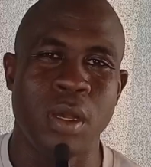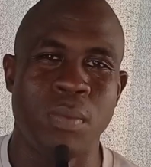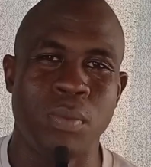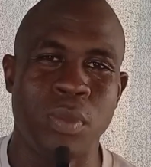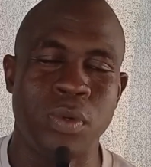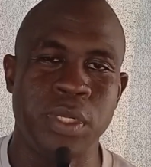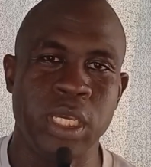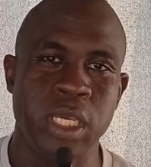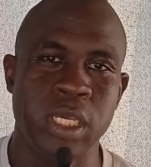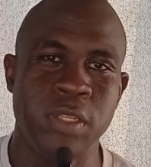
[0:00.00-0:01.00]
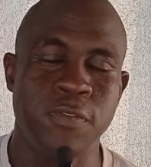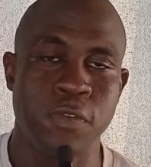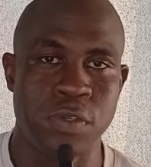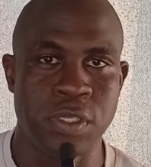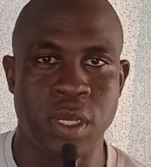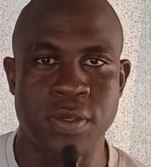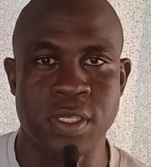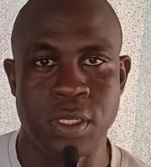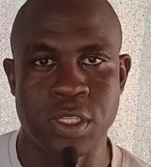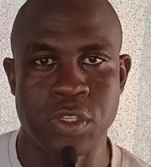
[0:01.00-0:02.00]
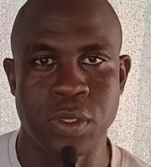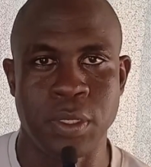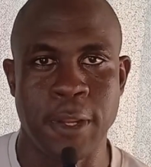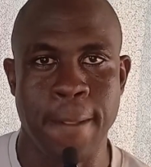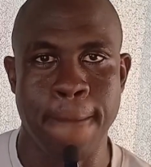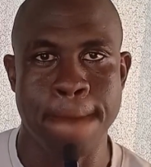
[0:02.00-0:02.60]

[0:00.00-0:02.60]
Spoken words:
moon in first house synastry.